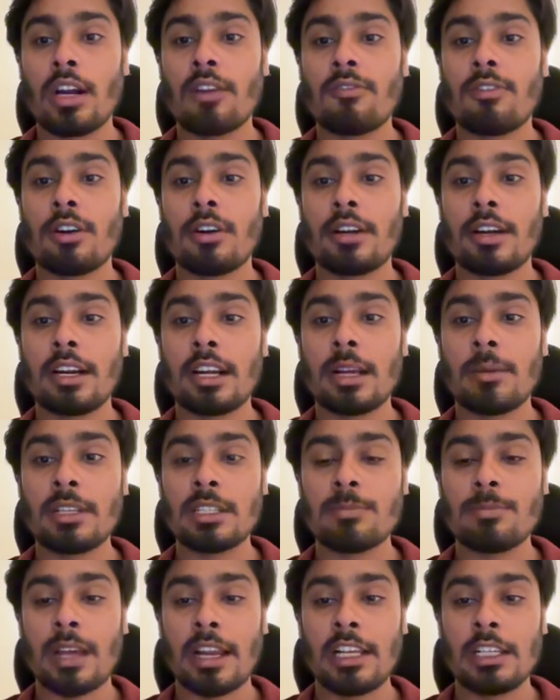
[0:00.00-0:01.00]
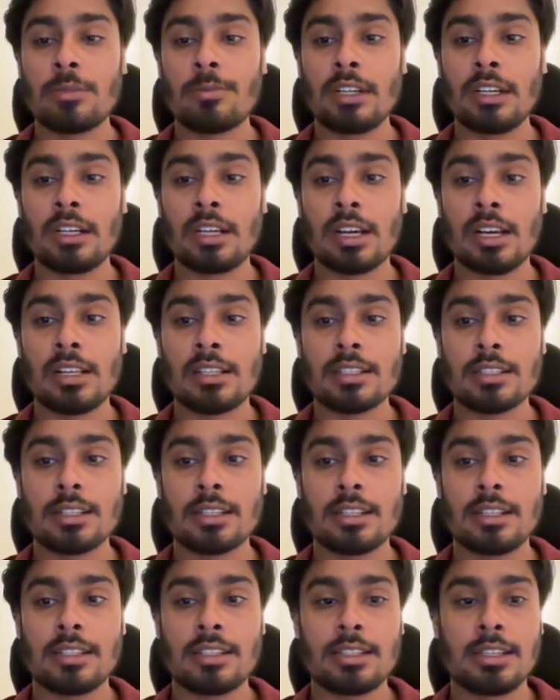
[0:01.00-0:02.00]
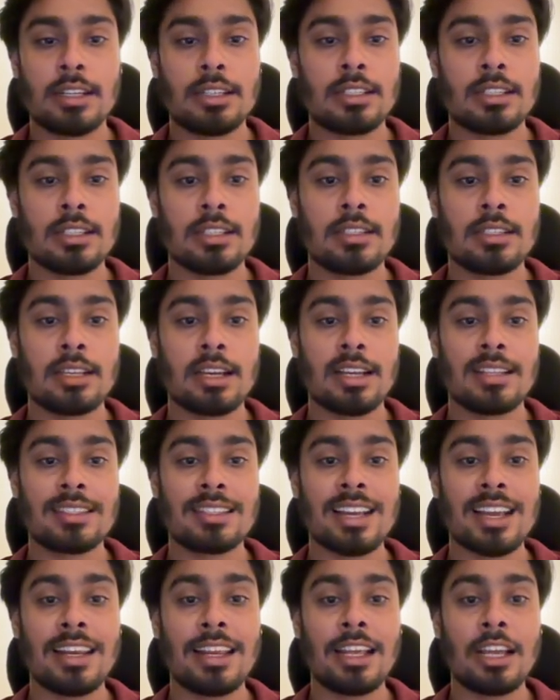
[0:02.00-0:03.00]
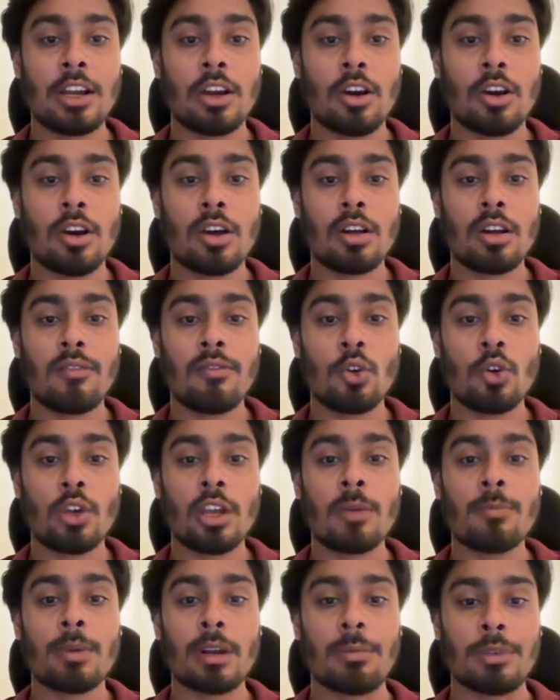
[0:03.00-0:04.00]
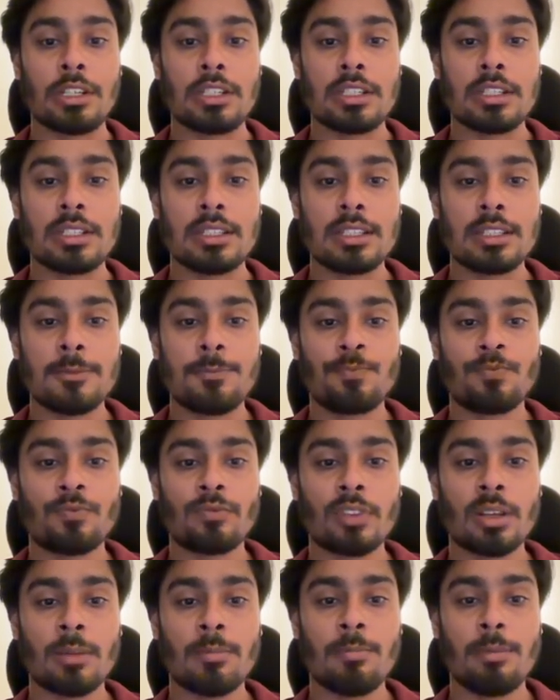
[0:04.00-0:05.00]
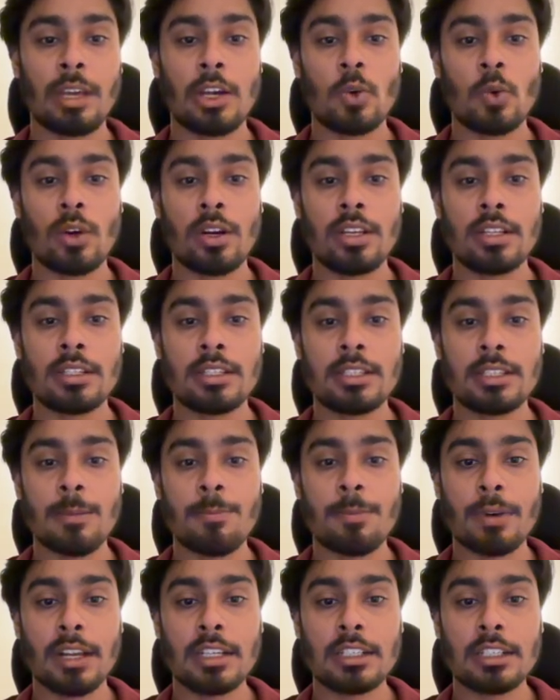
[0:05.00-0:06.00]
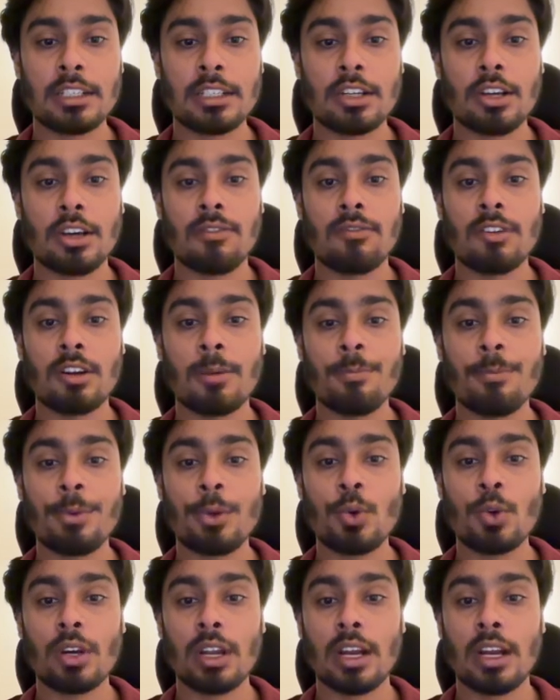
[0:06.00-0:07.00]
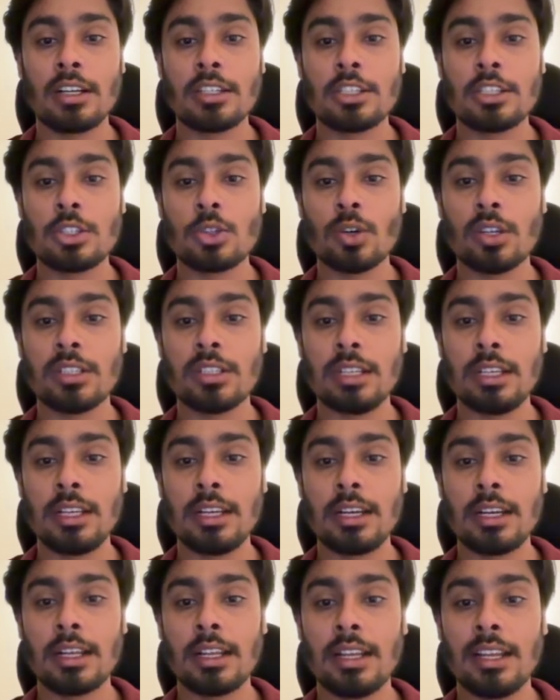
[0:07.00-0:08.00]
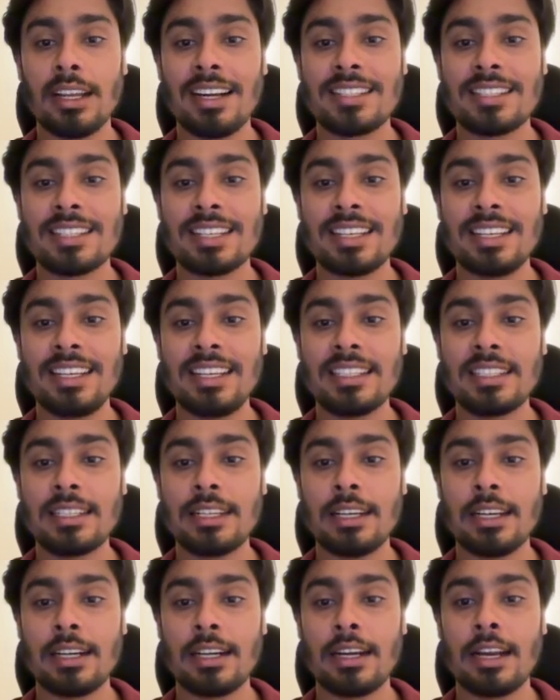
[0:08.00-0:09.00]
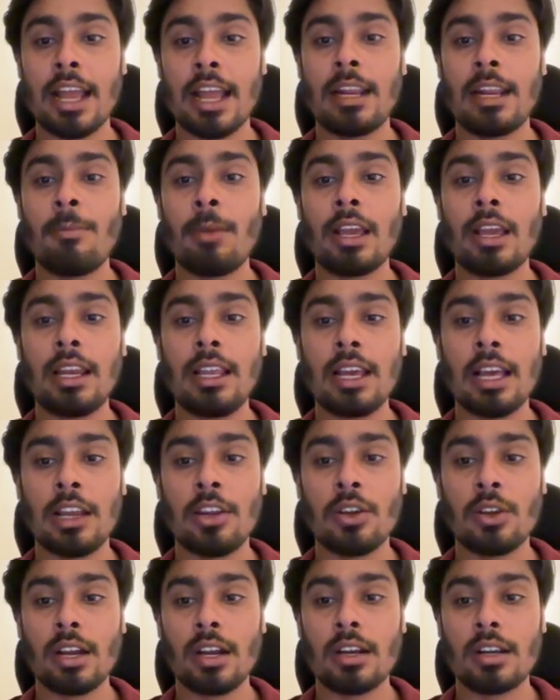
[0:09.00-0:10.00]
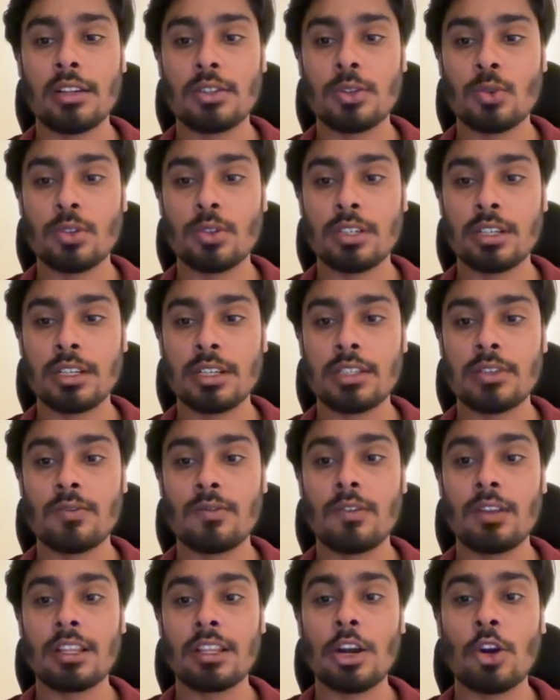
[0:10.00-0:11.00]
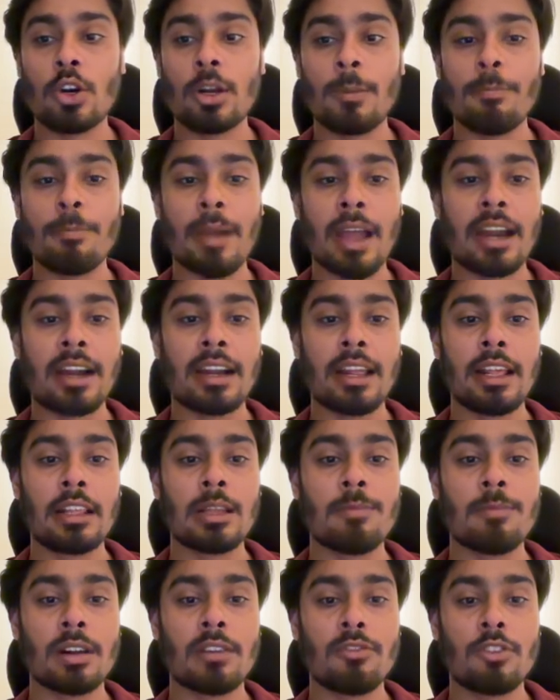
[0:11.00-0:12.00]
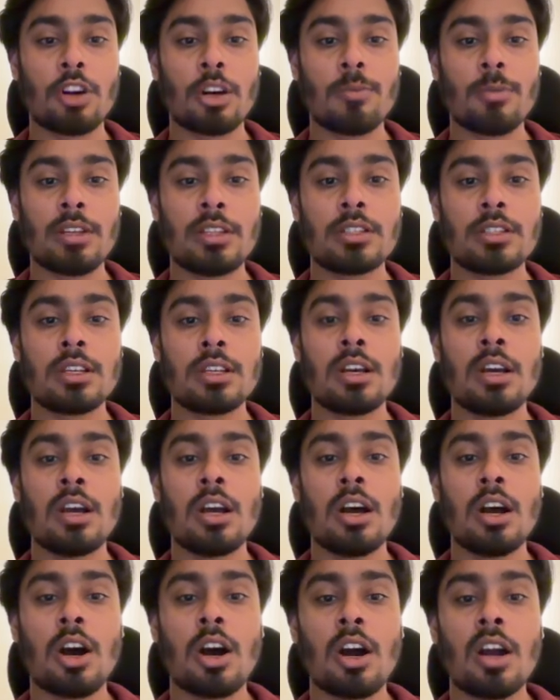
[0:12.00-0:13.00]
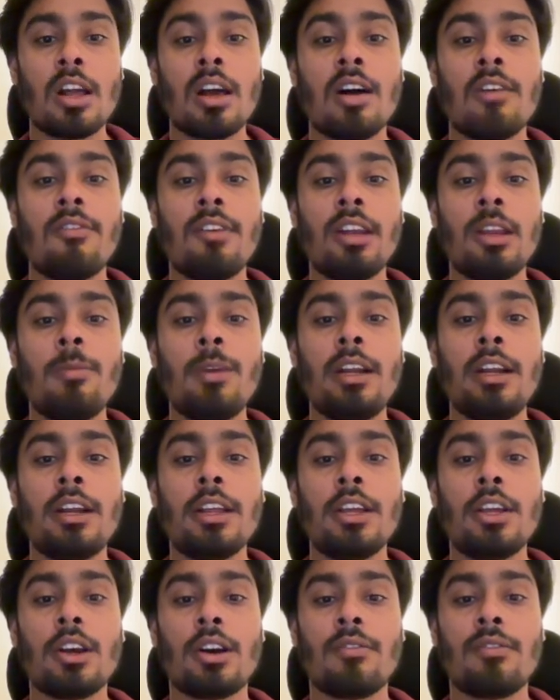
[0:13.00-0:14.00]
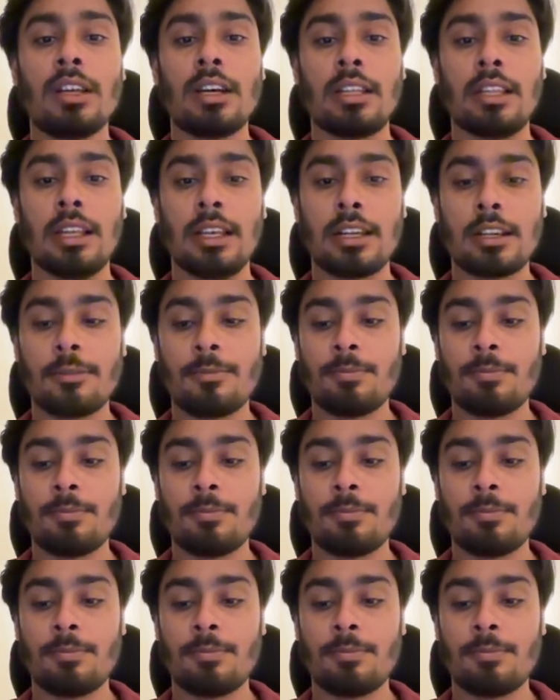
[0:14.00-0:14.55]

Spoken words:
for database management tasks such as assigning or revoking permissions. BigQuery's separation of compute and storage layer lets each layer dynamically allocate resources without impacting the performance or availability of the other.